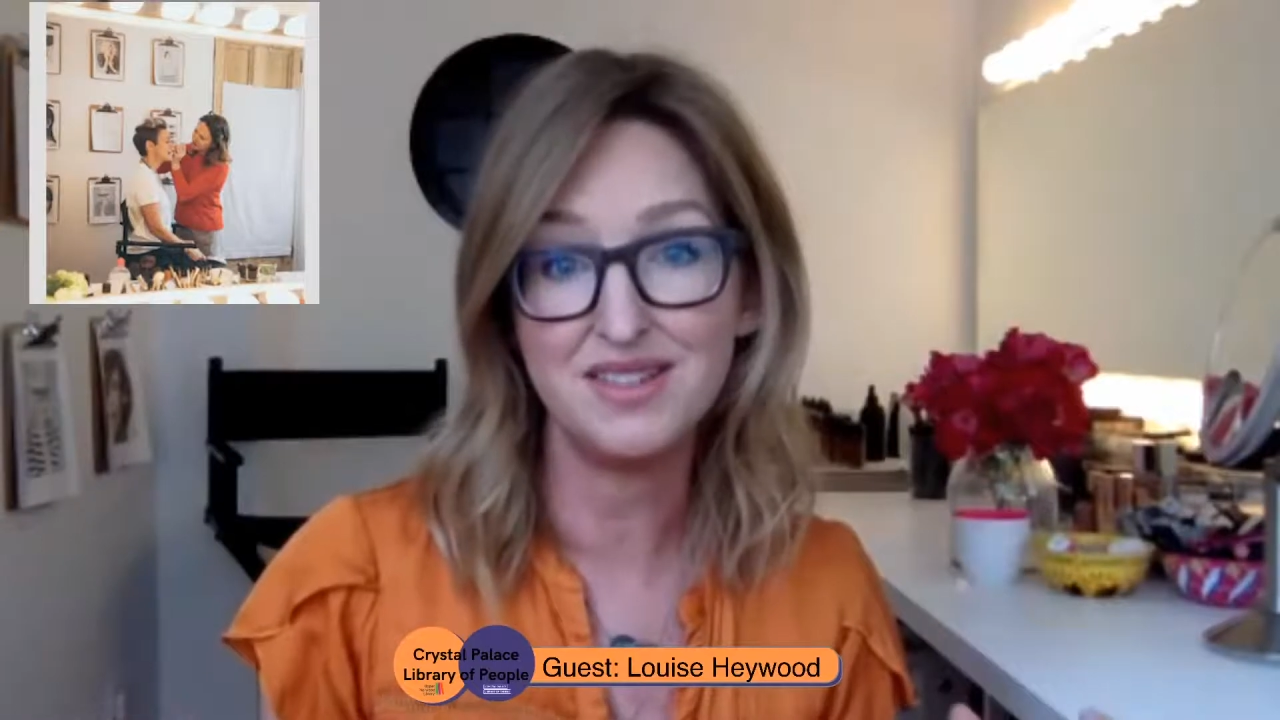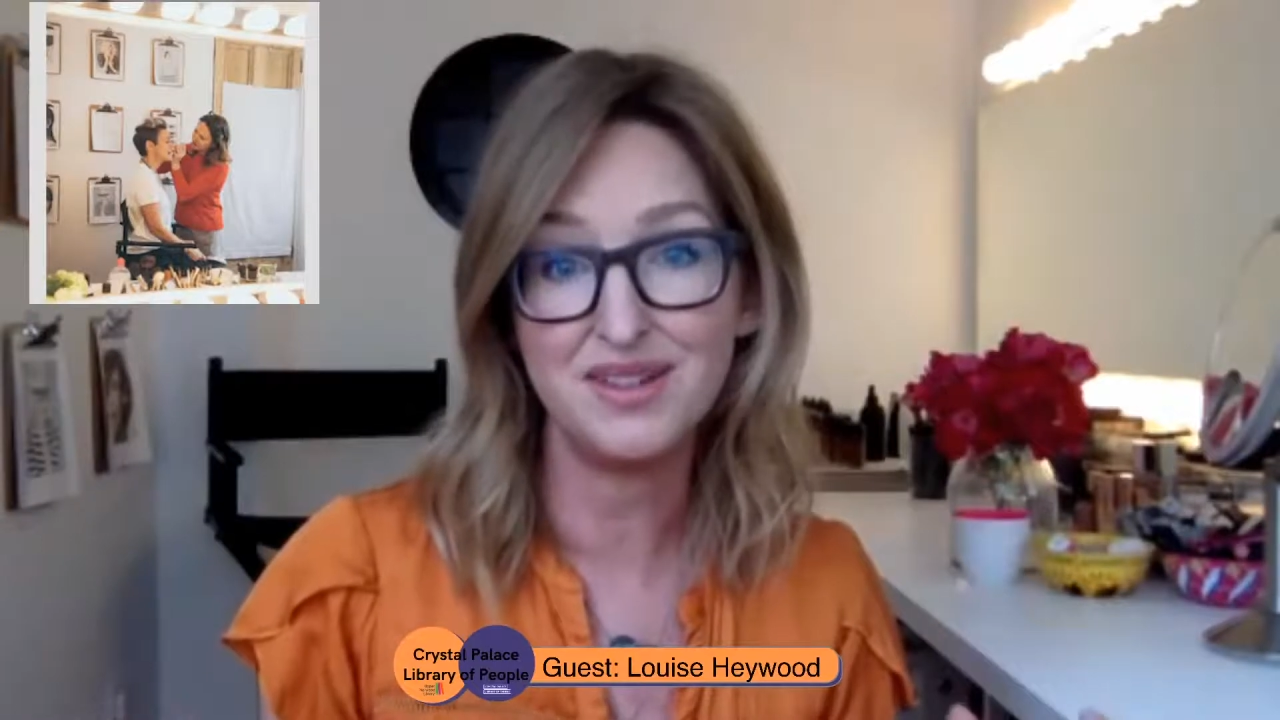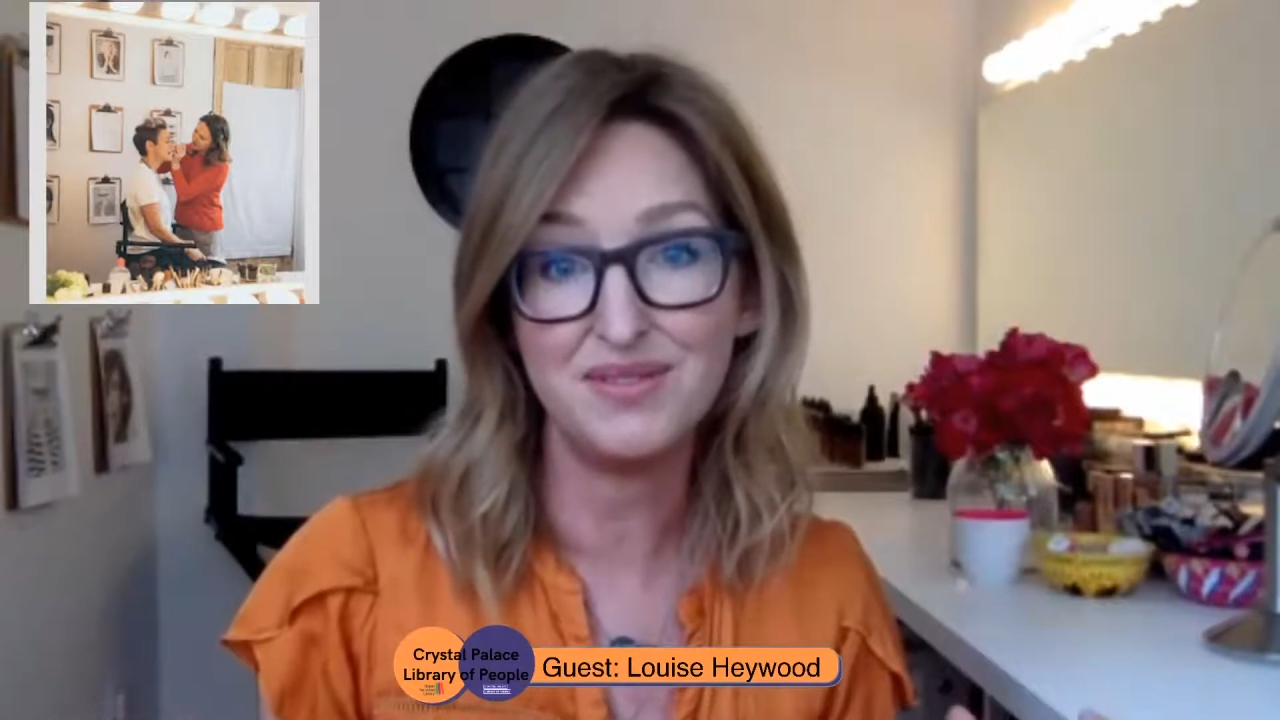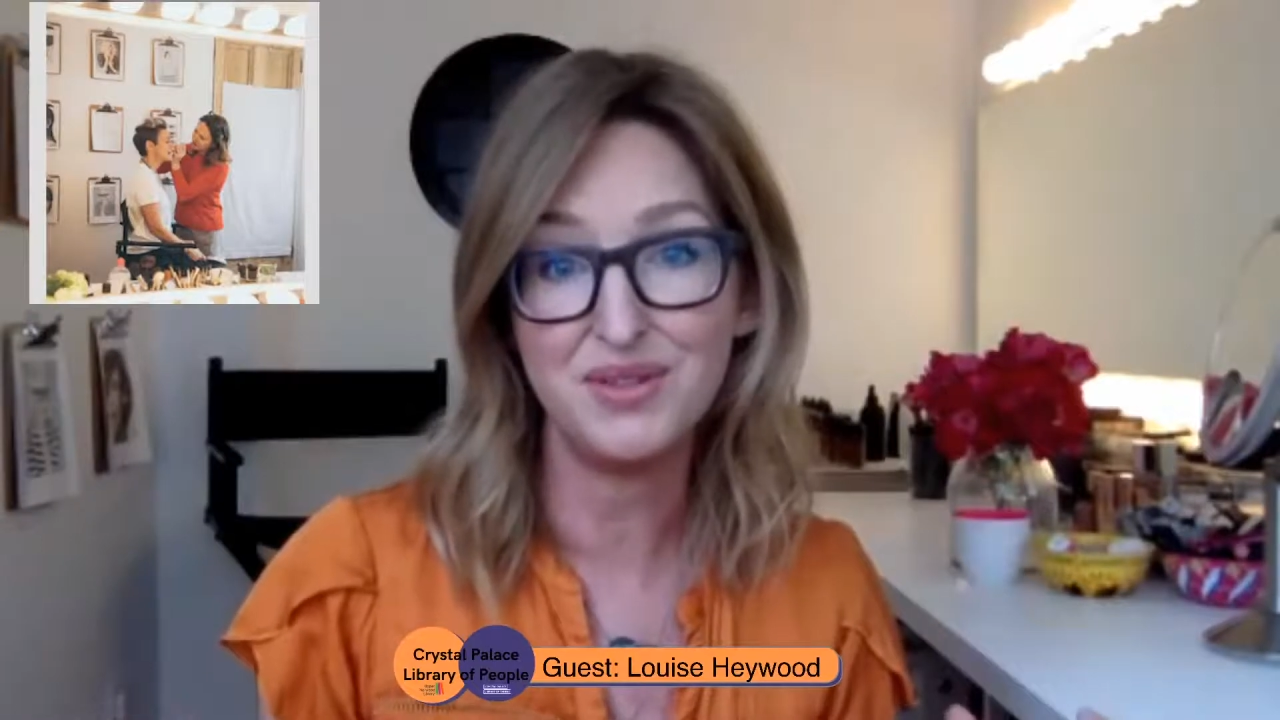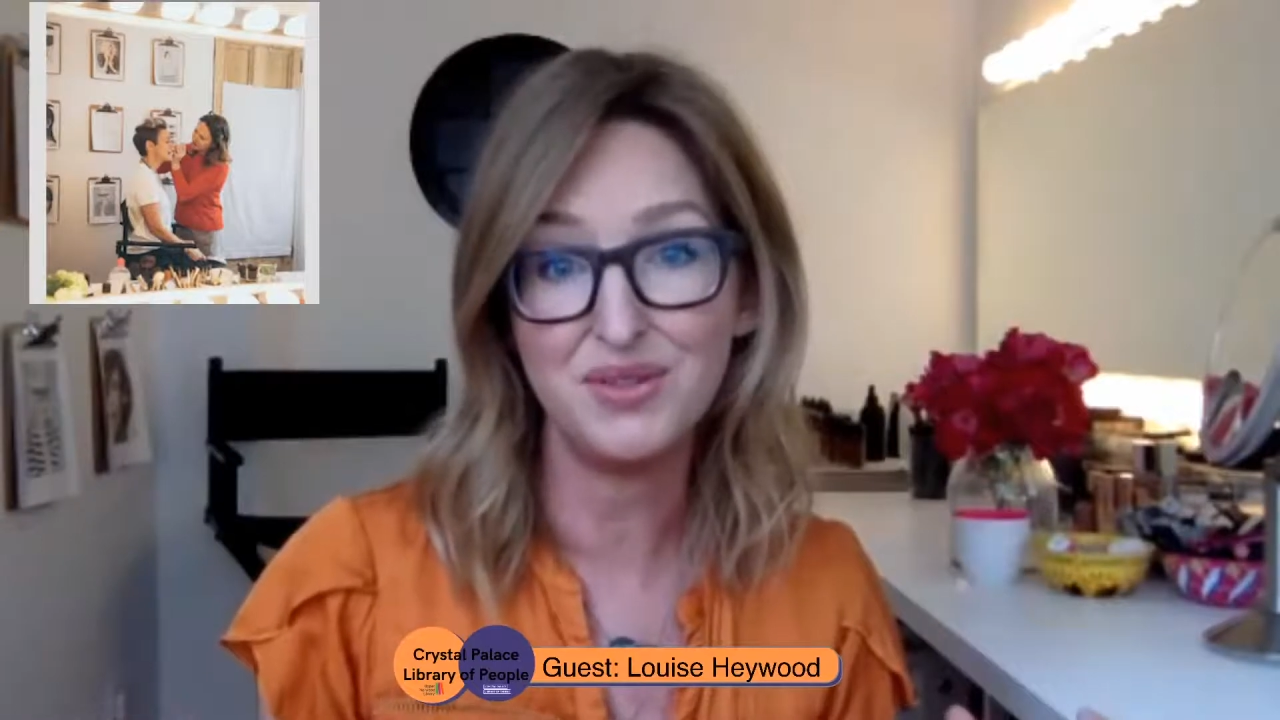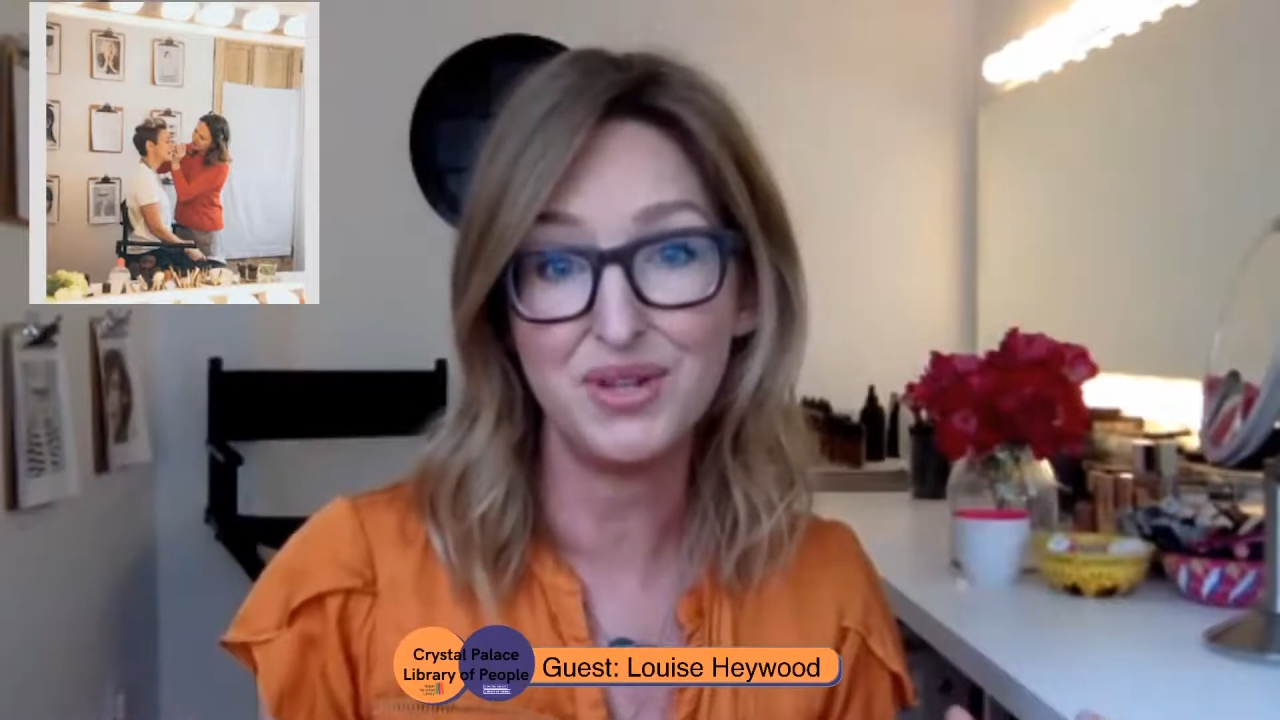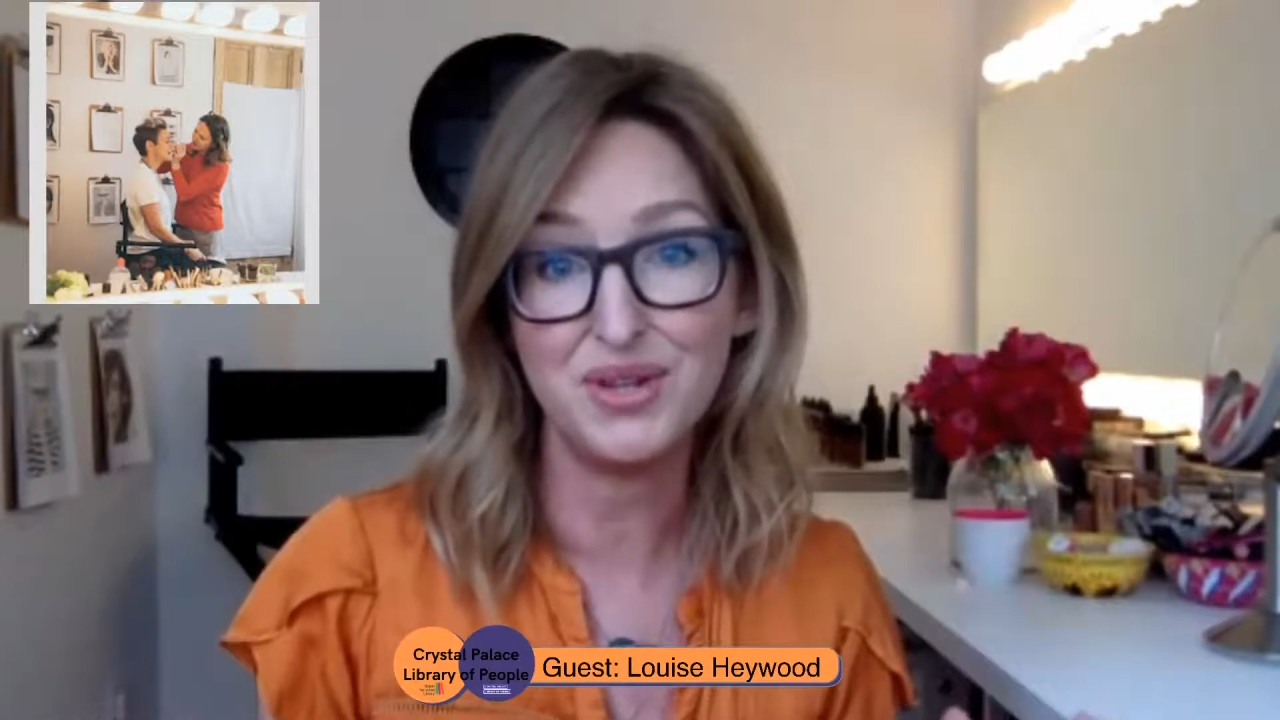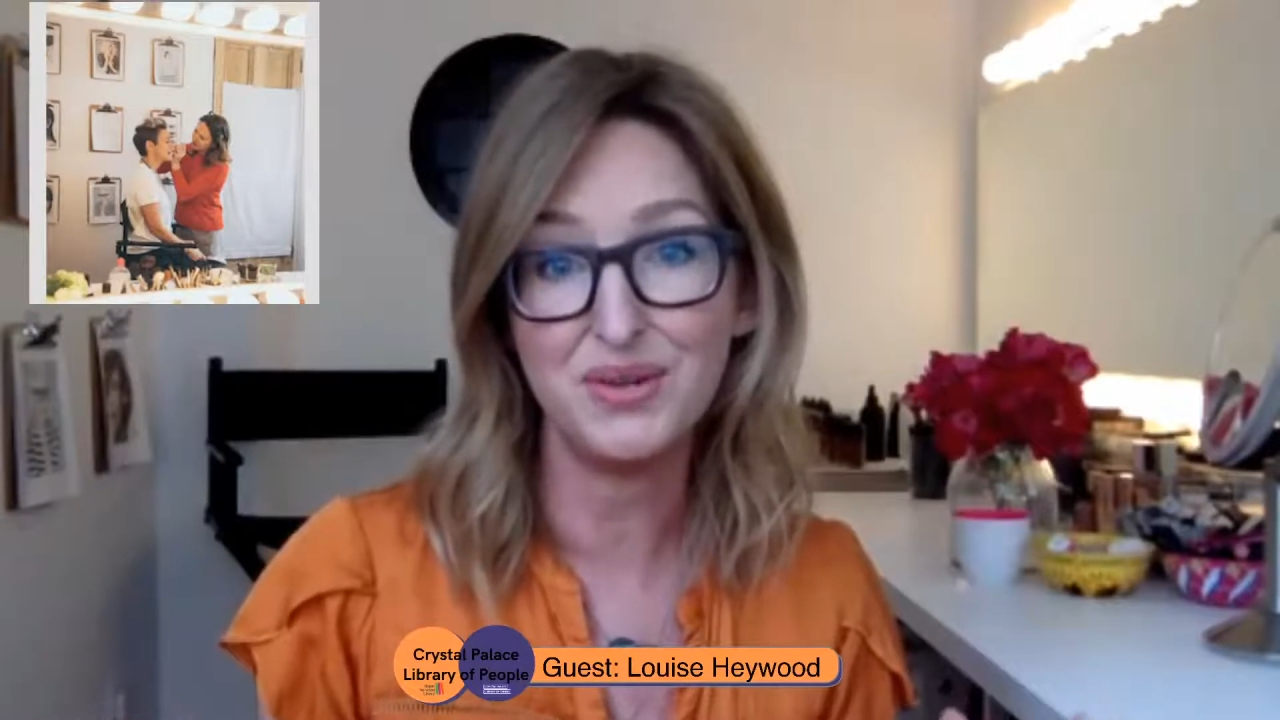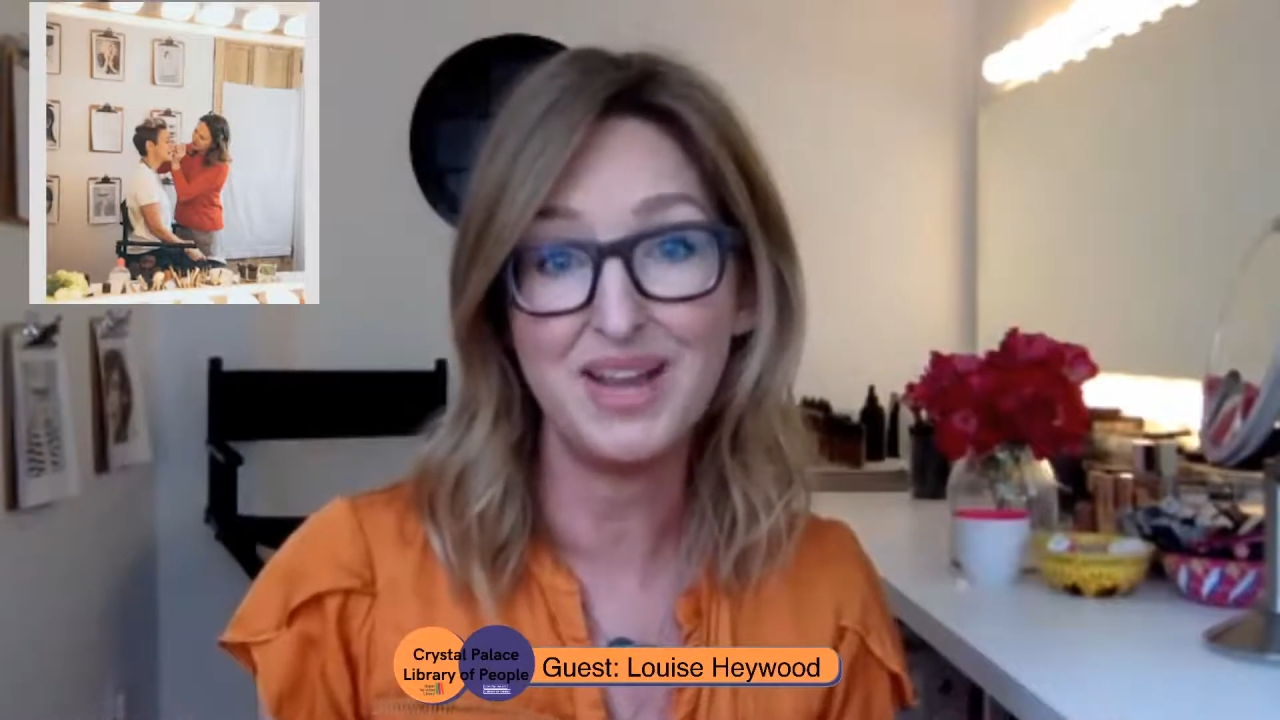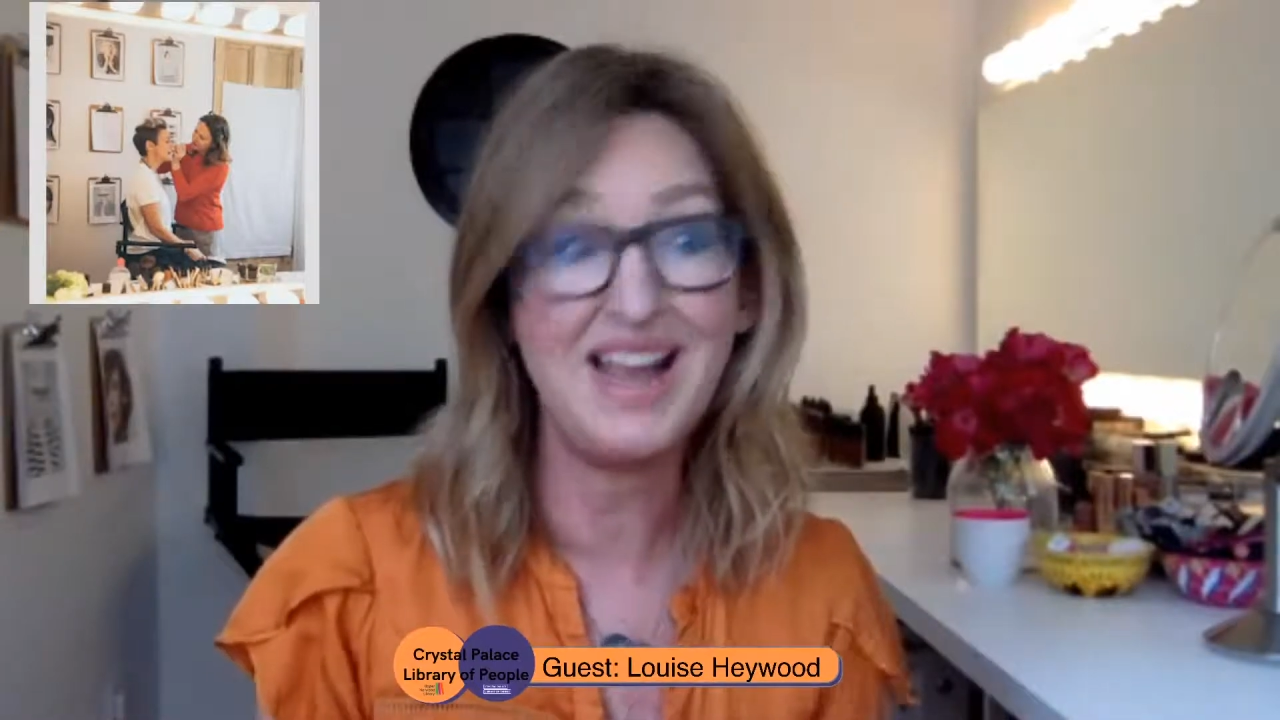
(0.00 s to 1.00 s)
stuff on
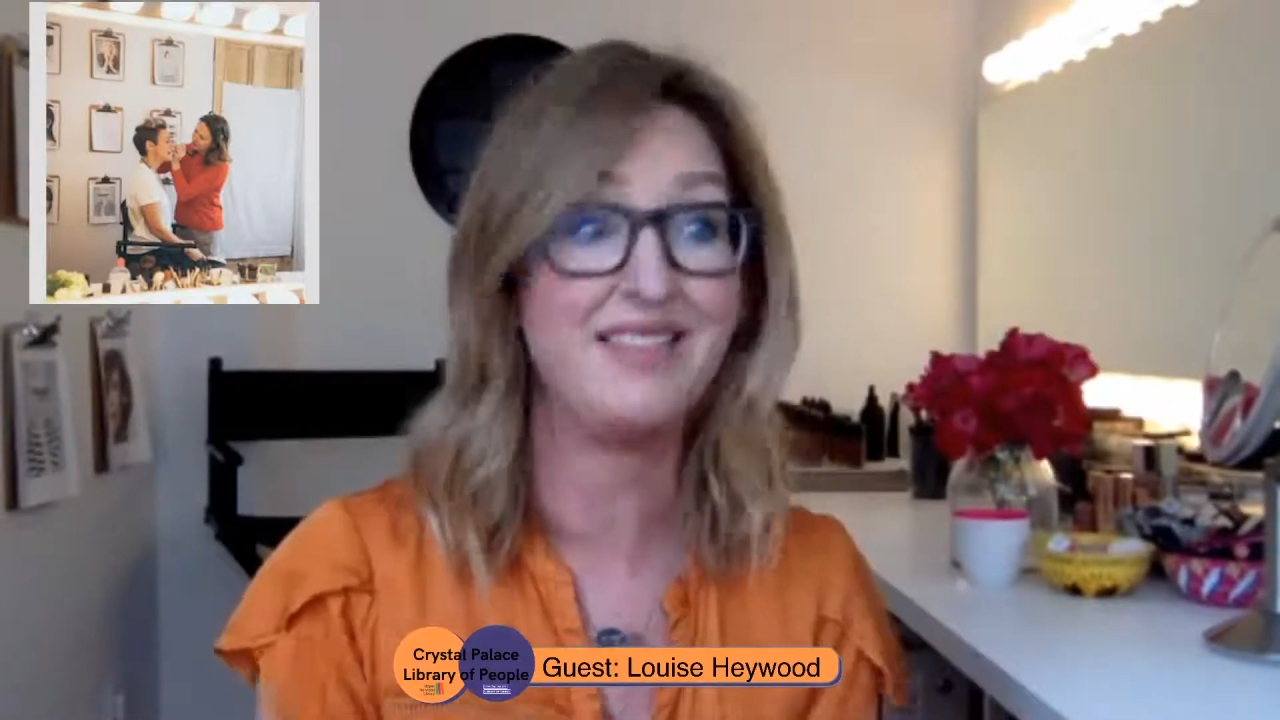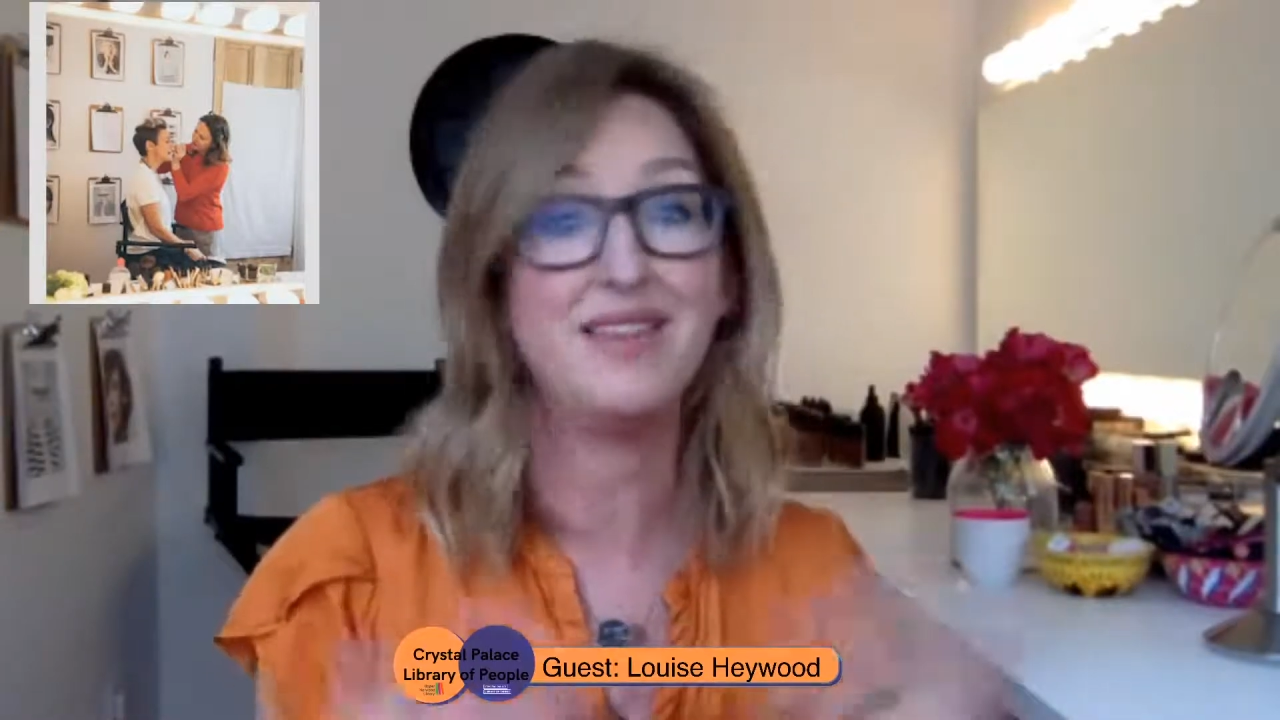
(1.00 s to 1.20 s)
you,